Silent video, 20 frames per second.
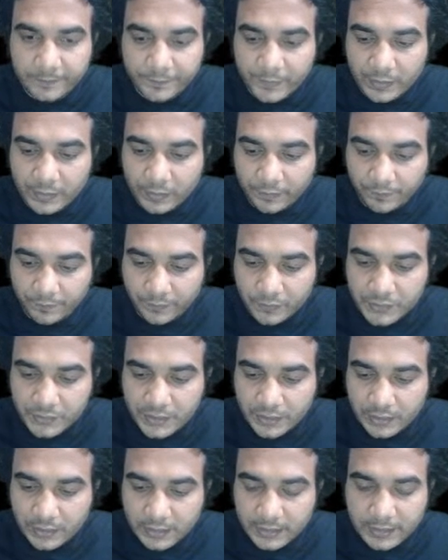And of course,
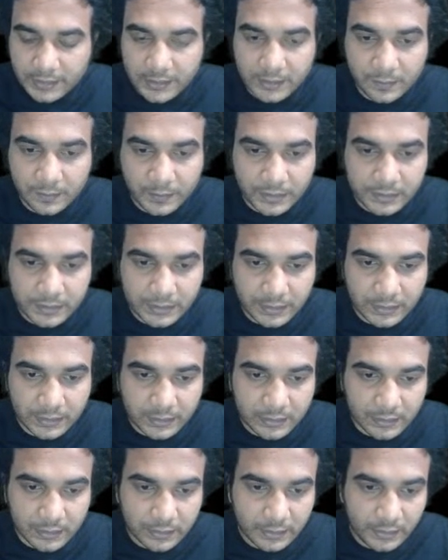you'll get 10%
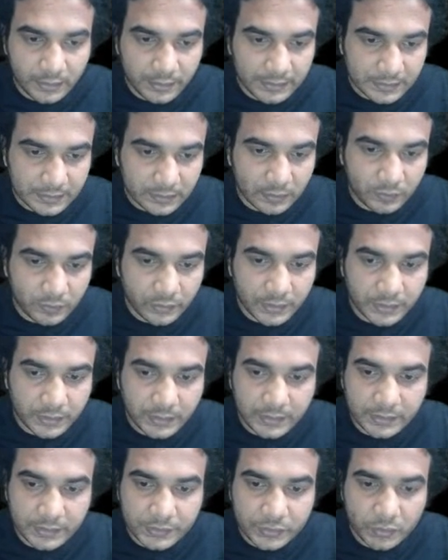discount in
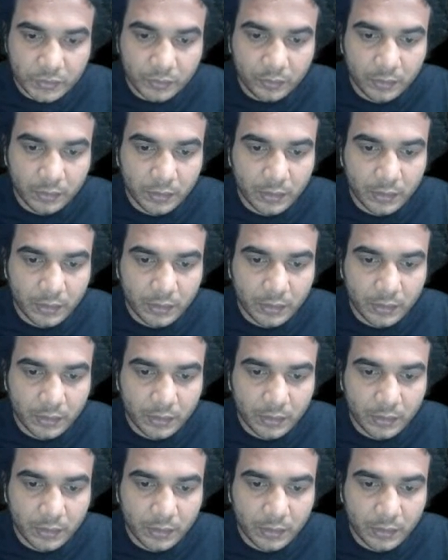these two,